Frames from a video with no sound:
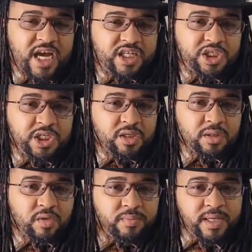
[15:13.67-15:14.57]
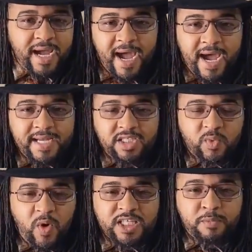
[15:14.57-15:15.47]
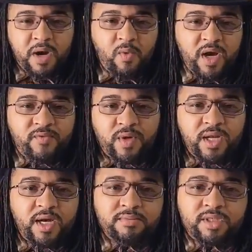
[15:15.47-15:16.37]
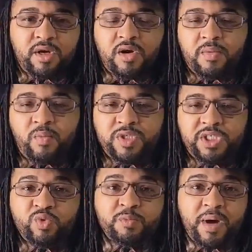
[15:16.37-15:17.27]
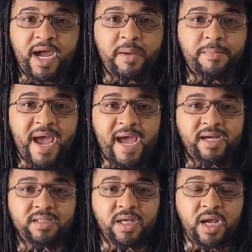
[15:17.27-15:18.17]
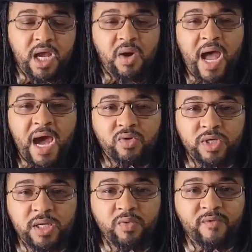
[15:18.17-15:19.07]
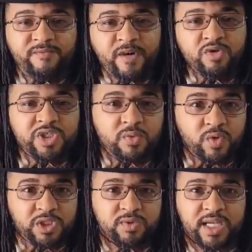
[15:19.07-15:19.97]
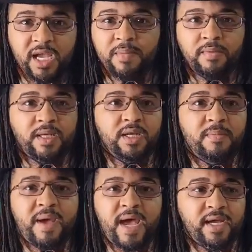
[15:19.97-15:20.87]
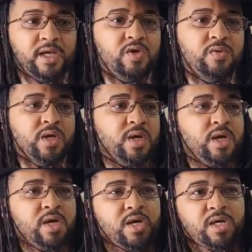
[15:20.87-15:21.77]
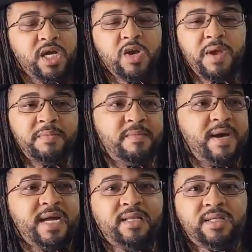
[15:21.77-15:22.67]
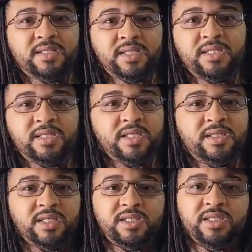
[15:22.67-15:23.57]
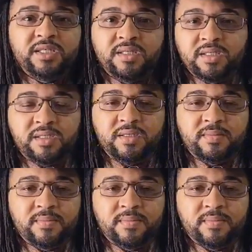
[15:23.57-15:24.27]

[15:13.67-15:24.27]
I cheated a little bit. I just watched my wife when it comes to her when she was buying bags, and how, and the function when she would say, "Hey baby, I need a bag. Can you make me a bag that does this, and this?"